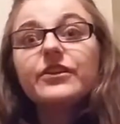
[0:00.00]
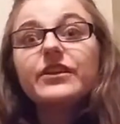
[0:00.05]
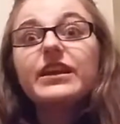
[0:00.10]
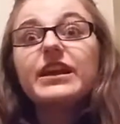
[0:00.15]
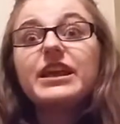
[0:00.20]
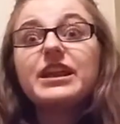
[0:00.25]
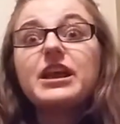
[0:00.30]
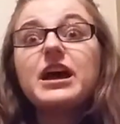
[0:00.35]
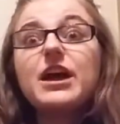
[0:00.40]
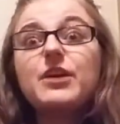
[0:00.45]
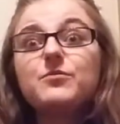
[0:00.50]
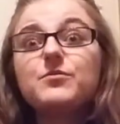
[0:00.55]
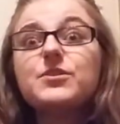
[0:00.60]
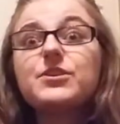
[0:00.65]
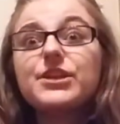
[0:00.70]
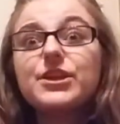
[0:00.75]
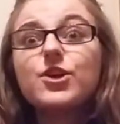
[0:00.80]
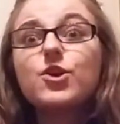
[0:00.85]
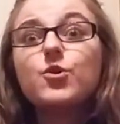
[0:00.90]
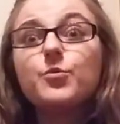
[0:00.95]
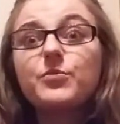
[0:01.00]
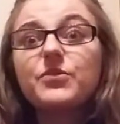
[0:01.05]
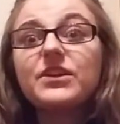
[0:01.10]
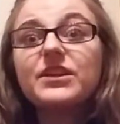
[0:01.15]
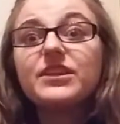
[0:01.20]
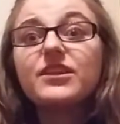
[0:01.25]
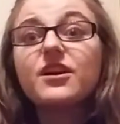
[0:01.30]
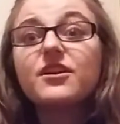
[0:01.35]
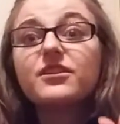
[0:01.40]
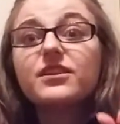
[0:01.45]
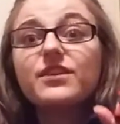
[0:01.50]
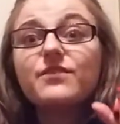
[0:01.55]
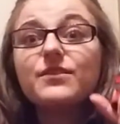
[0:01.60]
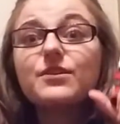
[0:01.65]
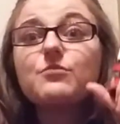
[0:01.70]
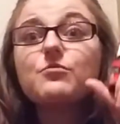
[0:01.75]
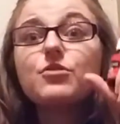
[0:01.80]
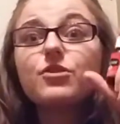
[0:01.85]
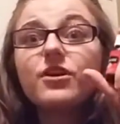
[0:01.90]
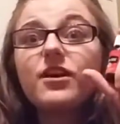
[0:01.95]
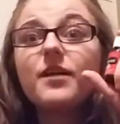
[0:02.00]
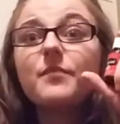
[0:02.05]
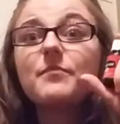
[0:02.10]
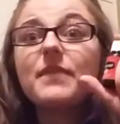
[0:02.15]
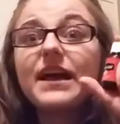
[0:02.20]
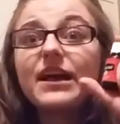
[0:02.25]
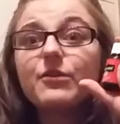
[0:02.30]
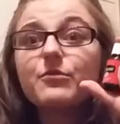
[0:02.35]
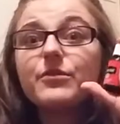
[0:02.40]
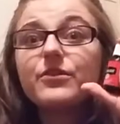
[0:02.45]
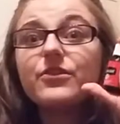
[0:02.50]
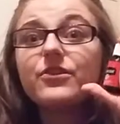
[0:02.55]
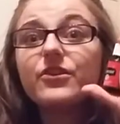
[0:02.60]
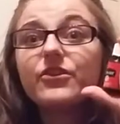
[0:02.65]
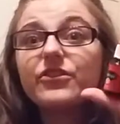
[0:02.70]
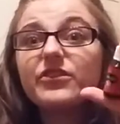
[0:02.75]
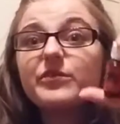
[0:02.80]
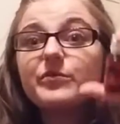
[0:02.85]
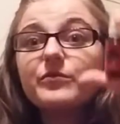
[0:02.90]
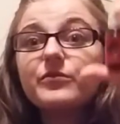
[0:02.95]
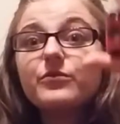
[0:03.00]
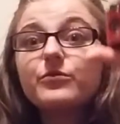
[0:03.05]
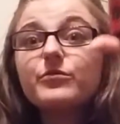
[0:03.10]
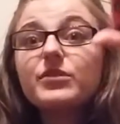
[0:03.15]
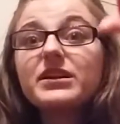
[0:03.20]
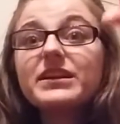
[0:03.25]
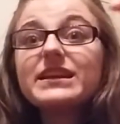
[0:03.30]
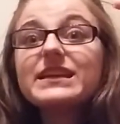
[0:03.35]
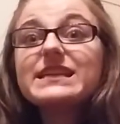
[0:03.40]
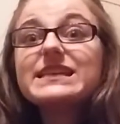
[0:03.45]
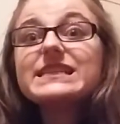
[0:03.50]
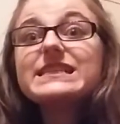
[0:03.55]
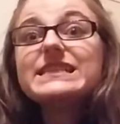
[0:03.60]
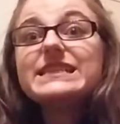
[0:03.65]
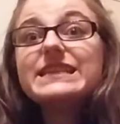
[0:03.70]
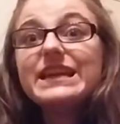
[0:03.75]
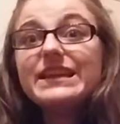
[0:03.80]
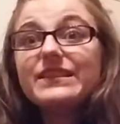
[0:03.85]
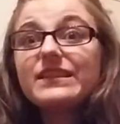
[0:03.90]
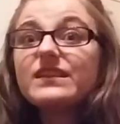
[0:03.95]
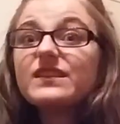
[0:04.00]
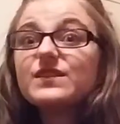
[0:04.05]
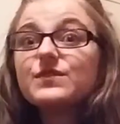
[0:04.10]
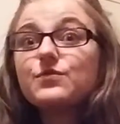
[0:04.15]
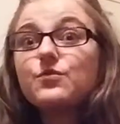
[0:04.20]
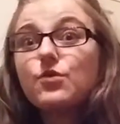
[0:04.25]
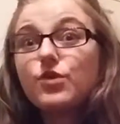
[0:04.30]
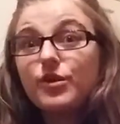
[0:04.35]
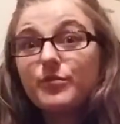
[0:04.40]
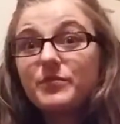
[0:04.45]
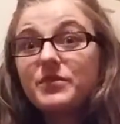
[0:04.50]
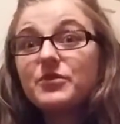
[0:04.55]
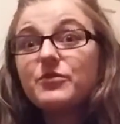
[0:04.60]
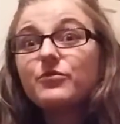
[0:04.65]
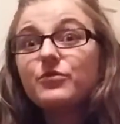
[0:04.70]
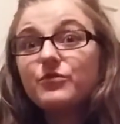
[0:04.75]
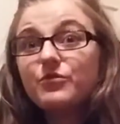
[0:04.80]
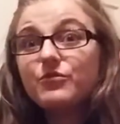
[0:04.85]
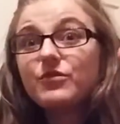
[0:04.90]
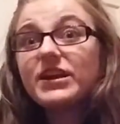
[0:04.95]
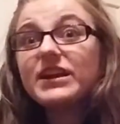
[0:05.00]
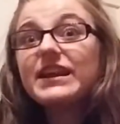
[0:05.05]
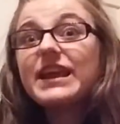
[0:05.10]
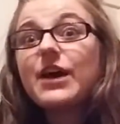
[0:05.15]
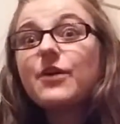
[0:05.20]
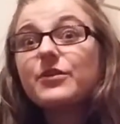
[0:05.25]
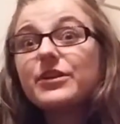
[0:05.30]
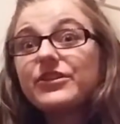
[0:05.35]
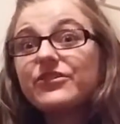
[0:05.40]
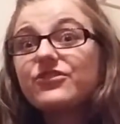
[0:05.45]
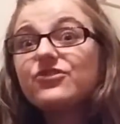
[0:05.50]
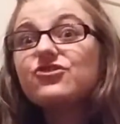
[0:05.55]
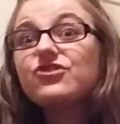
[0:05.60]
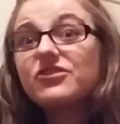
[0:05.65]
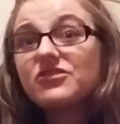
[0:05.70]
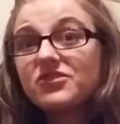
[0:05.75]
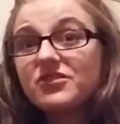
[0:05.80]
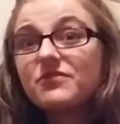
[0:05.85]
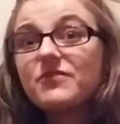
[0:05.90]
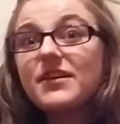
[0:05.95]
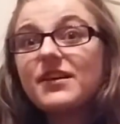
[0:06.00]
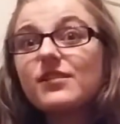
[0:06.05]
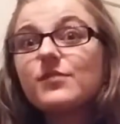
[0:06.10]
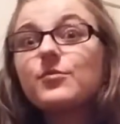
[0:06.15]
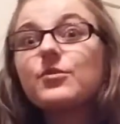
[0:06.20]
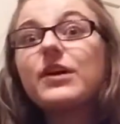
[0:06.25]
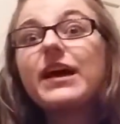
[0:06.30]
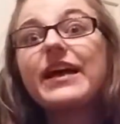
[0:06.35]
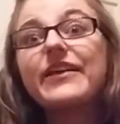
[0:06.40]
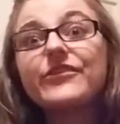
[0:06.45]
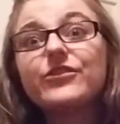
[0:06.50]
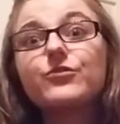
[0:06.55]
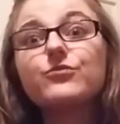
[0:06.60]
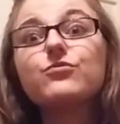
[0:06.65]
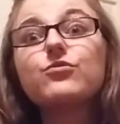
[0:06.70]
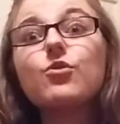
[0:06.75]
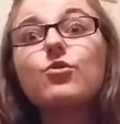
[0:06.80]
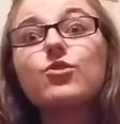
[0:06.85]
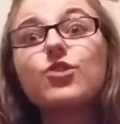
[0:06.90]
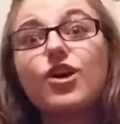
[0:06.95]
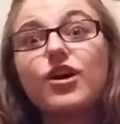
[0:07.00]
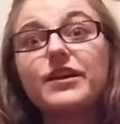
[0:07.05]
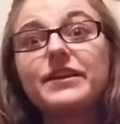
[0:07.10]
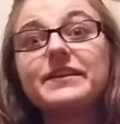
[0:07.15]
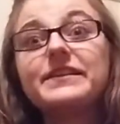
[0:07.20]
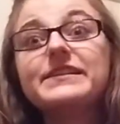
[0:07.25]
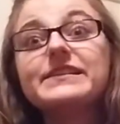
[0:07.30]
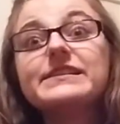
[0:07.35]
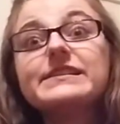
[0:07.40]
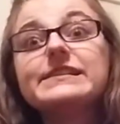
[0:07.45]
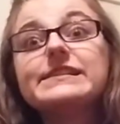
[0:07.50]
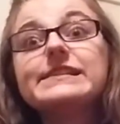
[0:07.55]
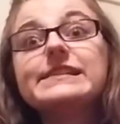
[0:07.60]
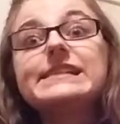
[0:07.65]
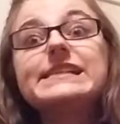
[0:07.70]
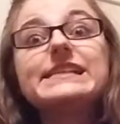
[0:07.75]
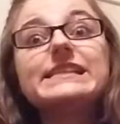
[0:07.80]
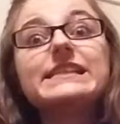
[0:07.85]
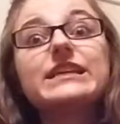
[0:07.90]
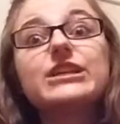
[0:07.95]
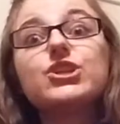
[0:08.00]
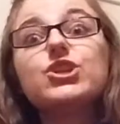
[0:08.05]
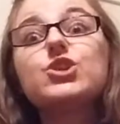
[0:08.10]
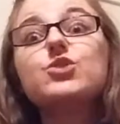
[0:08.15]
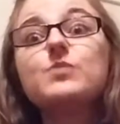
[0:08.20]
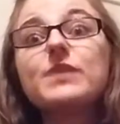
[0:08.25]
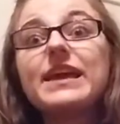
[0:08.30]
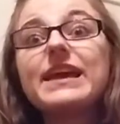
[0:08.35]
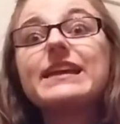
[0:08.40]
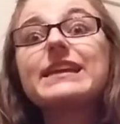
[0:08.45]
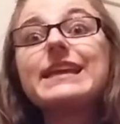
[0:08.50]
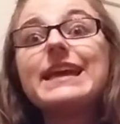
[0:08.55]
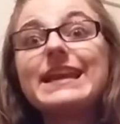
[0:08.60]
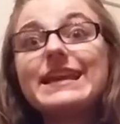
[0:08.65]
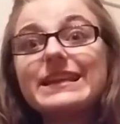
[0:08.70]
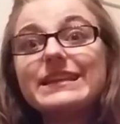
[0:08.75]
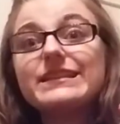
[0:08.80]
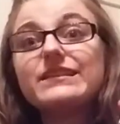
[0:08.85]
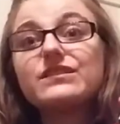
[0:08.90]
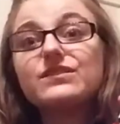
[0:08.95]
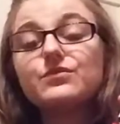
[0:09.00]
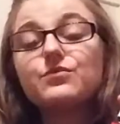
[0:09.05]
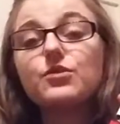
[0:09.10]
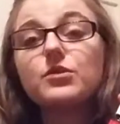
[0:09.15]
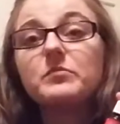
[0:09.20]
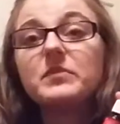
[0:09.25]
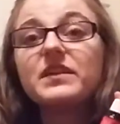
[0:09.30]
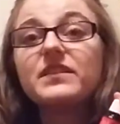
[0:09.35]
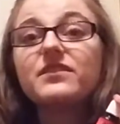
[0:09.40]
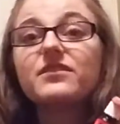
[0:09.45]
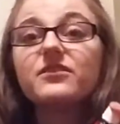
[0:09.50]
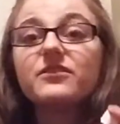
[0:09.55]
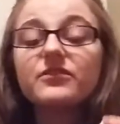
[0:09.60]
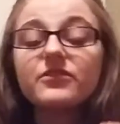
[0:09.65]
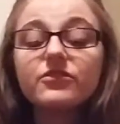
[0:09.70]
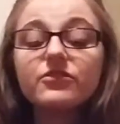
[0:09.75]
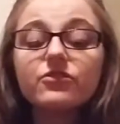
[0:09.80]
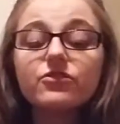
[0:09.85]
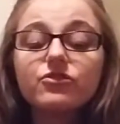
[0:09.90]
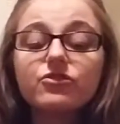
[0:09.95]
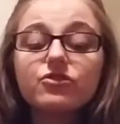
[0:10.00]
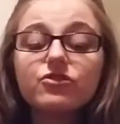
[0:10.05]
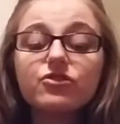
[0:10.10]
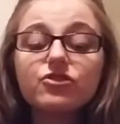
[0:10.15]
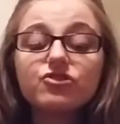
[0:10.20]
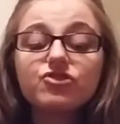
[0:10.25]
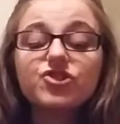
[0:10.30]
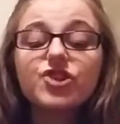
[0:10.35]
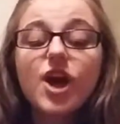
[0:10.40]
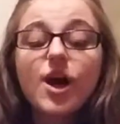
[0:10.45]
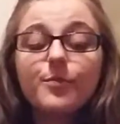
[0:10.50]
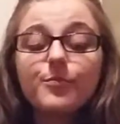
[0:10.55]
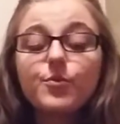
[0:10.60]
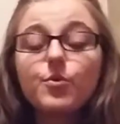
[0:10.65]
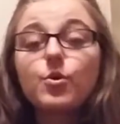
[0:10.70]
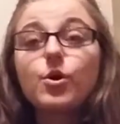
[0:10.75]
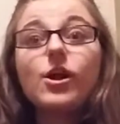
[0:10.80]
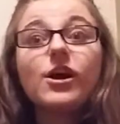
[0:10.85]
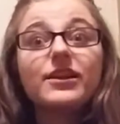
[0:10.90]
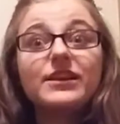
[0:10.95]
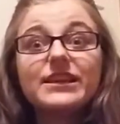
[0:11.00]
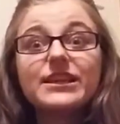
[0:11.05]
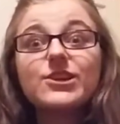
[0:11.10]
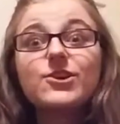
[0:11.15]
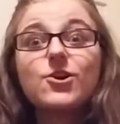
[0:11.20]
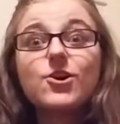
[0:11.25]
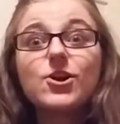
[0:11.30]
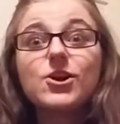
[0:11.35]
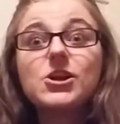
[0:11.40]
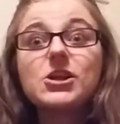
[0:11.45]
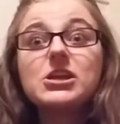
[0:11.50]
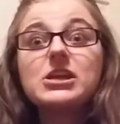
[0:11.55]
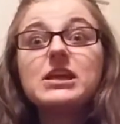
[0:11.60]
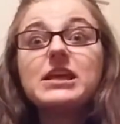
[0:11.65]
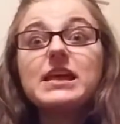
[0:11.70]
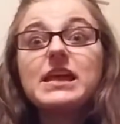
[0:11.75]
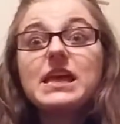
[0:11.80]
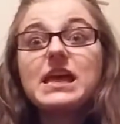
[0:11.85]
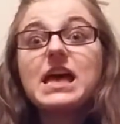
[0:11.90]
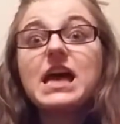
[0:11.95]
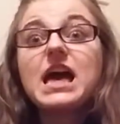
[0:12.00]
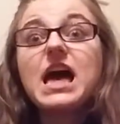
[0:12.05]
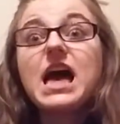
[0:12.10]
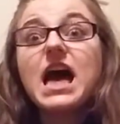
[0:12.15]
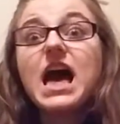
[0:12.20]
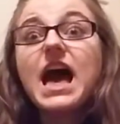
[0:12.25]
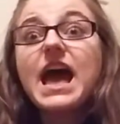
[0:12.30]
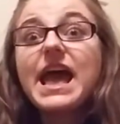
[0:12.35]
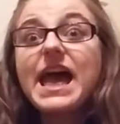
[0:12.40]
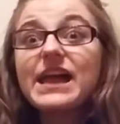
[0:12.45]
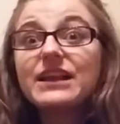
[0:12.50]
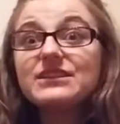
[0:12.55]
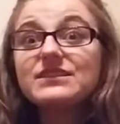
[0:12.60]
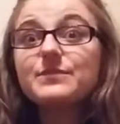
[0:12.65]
And I really hope that Young Living will come back with this one in this form. Right now, it's just available as a roll-on. Like, you can't get it in this form in the shop or on ER. I had to